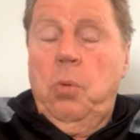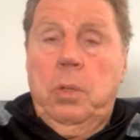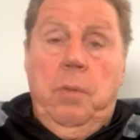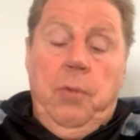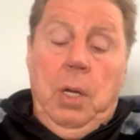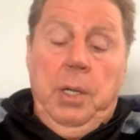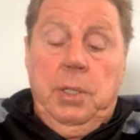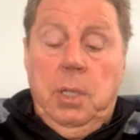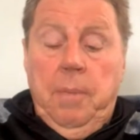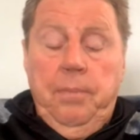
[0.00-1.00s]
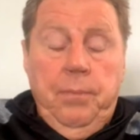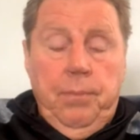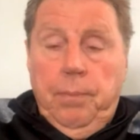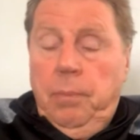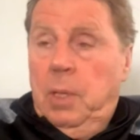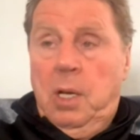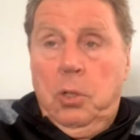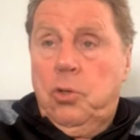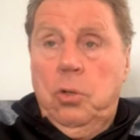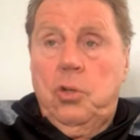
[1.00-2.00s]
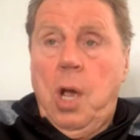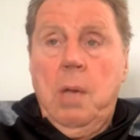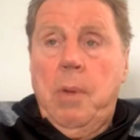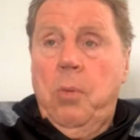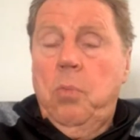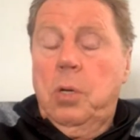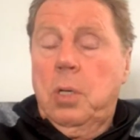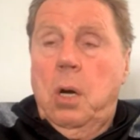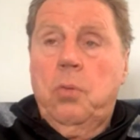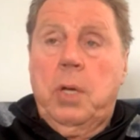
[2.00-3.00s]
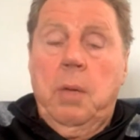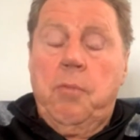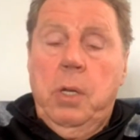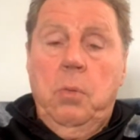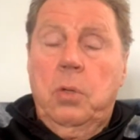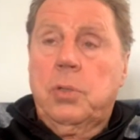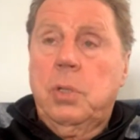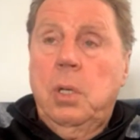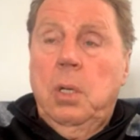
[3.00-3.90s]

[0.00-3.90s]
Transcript: wanted to release him. I took J-Mo, and what a goalkeeper he was.